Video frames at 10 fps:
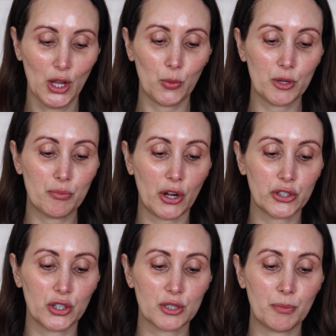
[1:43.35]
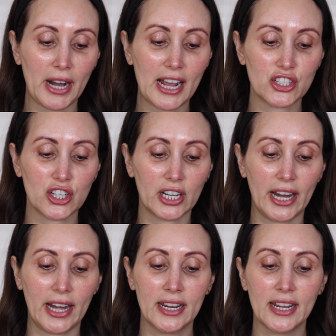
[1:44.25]
with products, but
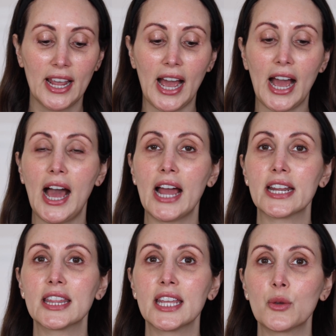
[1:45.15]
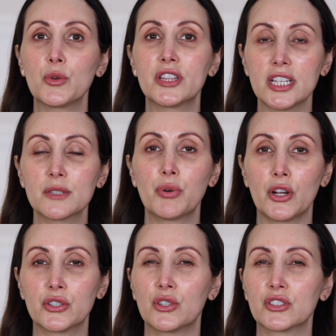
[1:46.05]
actually I think with this
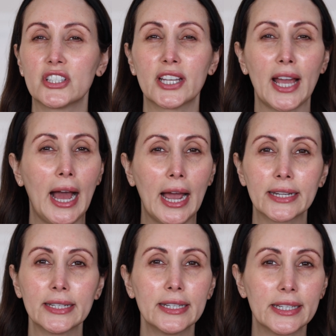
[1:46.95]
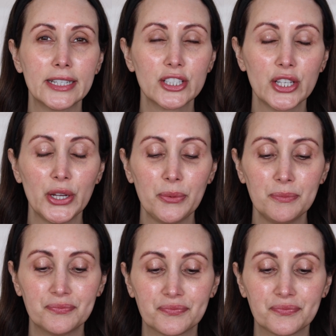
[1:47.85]
product you kind of need to.